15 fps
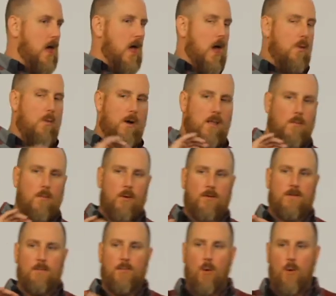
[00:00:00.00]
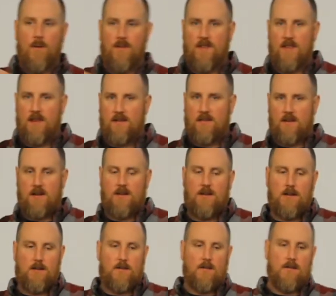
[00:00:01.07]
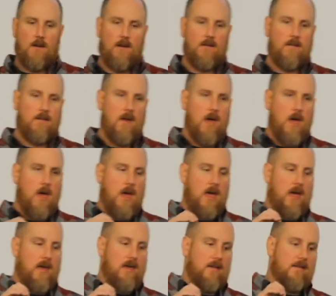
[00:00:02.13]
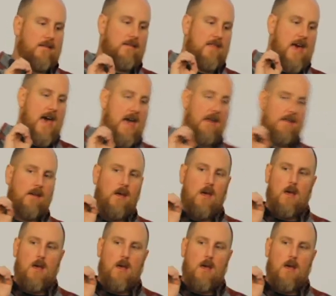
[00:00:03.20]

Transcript: And one of the most important things that he teaches us is that